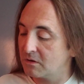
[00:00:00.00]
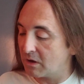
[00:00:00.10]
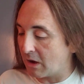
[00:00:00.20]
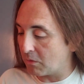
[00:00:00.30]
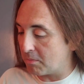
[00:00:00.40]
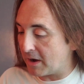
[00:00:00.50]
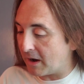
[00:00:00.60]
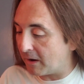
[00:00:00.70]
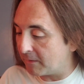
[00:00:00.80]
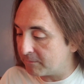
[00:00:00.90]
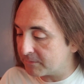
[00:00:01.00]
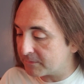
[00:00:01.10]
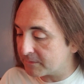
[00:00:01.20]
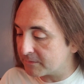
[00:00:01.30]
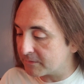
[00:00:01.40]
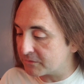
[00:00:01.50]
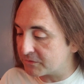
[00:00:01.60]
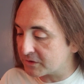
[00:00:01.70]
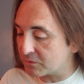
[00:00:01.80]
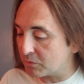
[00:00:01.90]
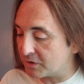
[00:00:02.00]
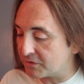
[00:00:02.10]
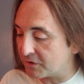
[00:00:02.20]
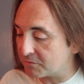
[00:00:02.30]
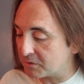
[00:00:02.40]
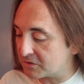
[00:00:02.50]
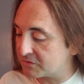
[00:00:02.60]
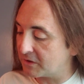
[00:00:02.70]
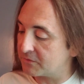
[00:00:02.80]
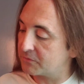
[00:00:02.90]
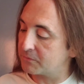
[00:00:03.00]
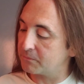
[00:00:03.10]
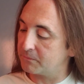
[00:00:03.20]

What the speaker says: How about, let's think of one that does make sense.